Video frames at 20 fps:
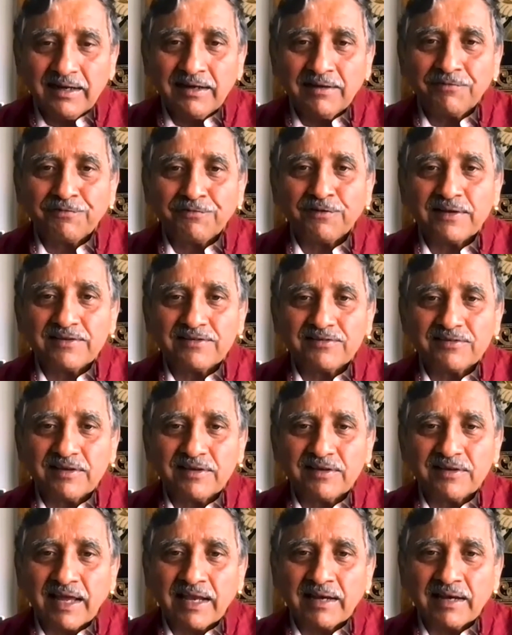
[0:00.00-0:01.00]

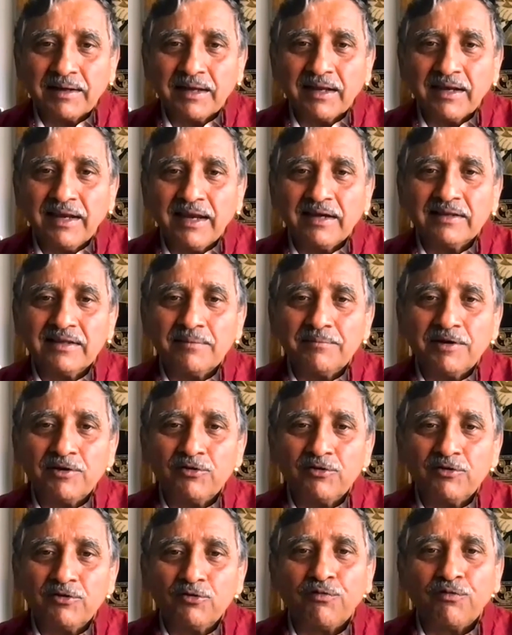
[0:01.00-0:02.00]
differences and create them
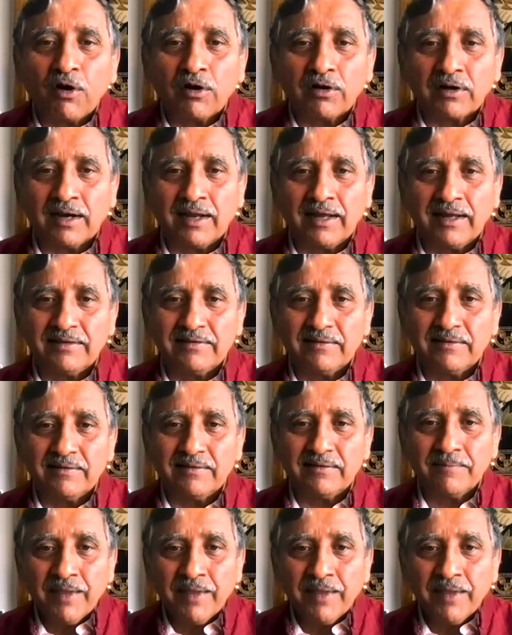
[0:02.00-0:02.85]
into fault lines.